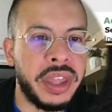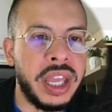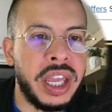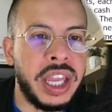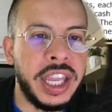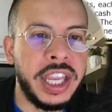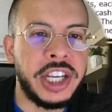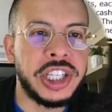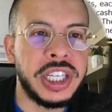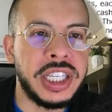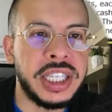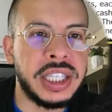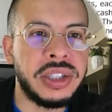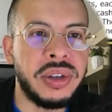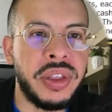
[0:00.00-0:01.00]
Each lease has
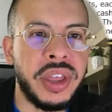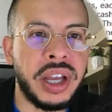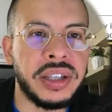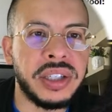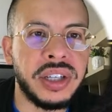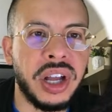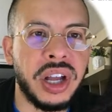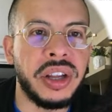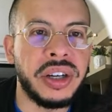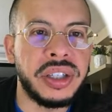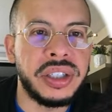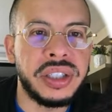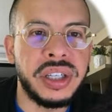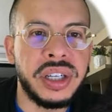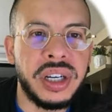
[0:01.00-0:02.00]
$2,000.
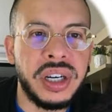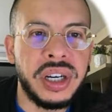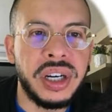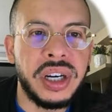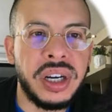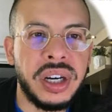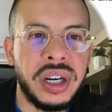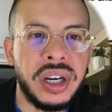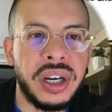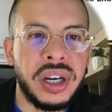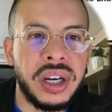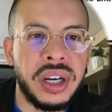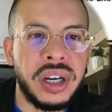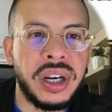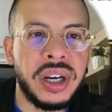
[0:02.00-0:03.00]

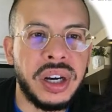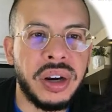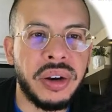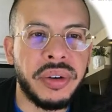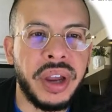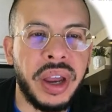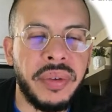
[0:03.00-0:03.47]
Okay.